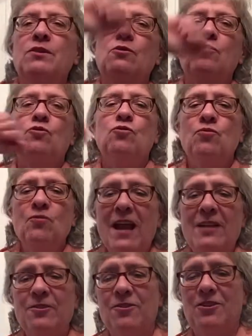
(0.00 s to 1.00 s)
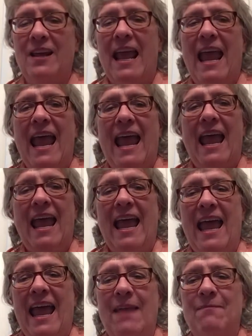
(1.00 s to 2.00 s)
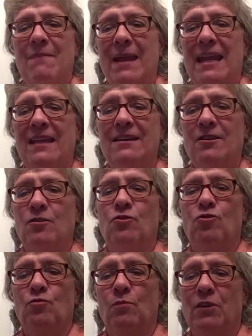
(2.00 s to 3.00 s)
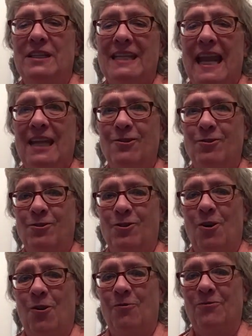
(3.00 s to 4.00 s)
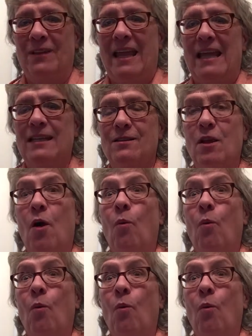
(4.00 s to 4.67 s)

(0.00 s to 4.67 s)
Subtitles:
stretched, and made pretend snowflakes.